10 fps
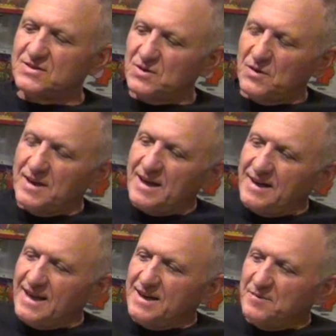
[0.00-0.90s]
a story
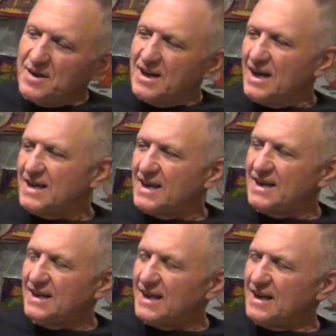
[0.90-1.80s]
on Ian MacKay,
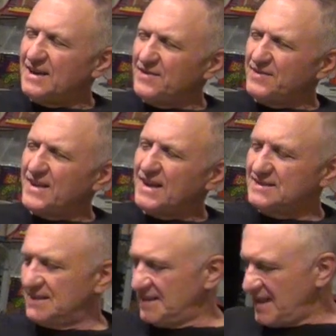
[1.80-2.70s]
I think
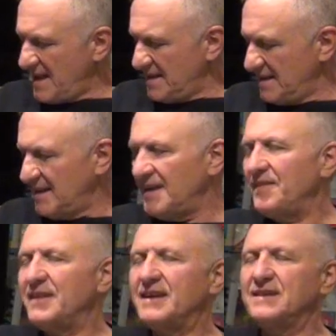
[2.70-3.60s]
it's in the
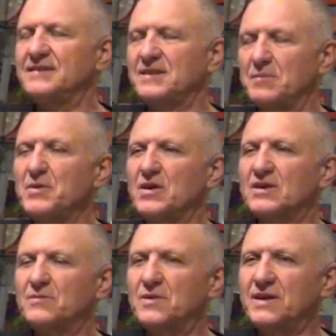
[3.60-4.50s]
book,
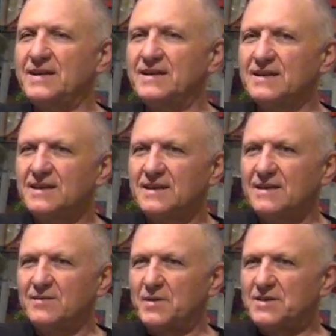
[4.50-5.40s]
where he
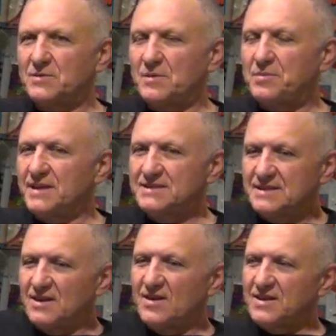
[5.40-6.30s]
went to a place
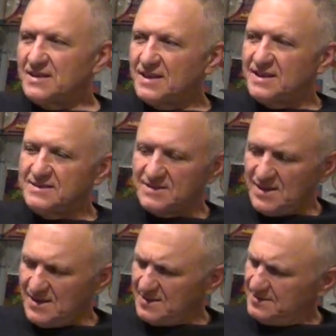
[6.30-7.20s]
in Arlington and
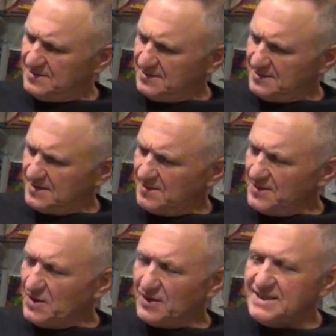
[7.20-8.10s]
saw,
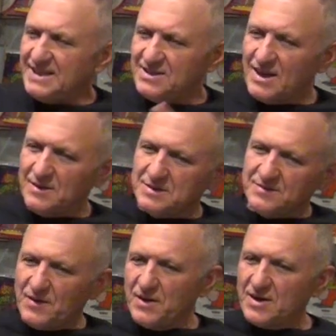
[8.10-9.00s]
because he thought it was
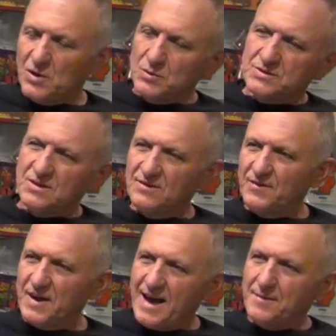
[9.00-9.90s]
a very coastal
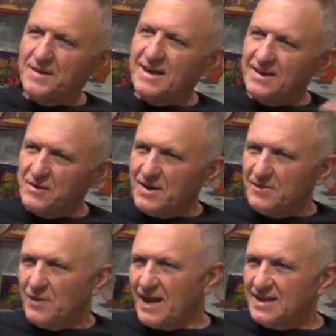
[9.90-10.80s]
phenomenon. You
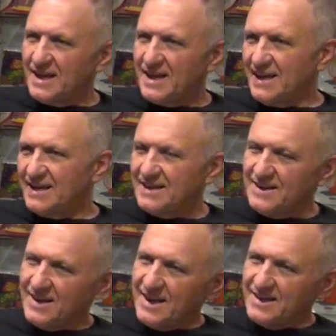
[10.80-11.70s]
had LA
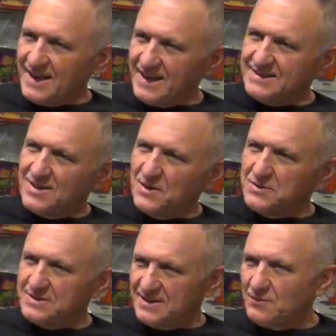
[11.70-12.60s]
and you had the East
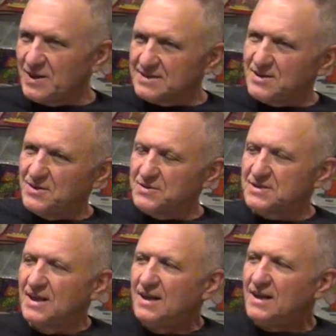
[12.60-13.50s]
Coast and West Coast.